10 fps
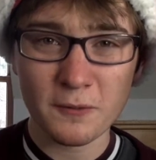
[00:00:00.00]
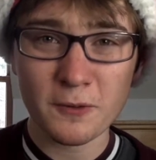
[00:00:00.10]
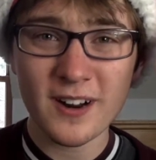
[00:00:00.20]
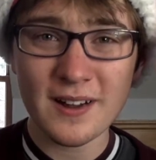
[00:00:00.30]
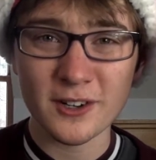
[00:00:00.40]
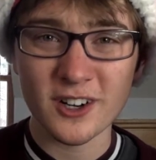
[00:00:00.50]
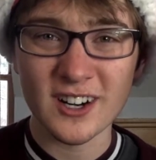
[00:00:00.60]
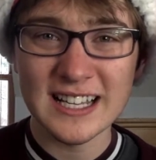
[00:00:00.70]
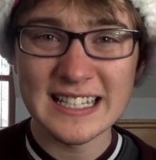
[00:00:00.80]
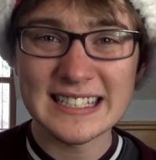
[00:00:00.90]

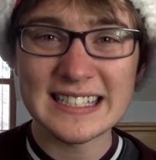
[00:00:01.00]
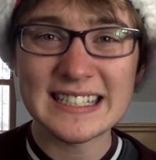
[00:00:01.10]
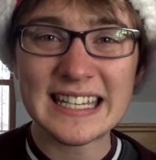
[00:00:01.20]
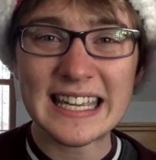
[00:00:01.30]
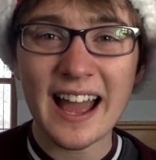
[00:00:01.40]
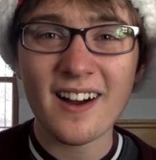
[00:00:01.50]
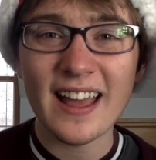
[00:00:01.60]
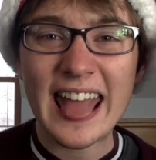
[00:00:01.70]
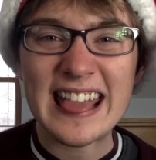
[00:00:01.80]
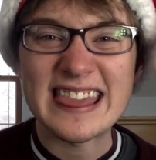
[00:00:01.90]
forever sticking out
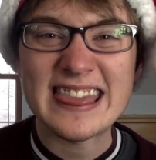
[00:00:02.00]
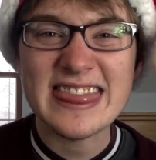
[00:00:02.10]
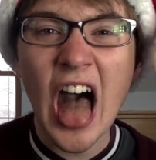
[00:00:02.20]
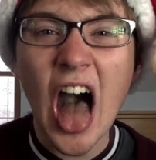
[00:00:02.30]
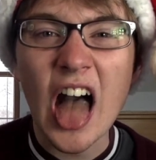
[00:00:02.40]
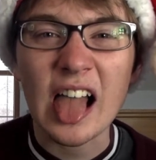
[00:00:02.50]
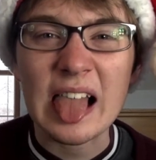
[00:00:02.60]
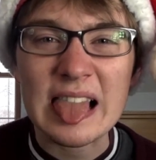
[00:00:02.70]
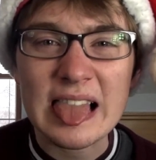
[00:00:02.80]
his tongue.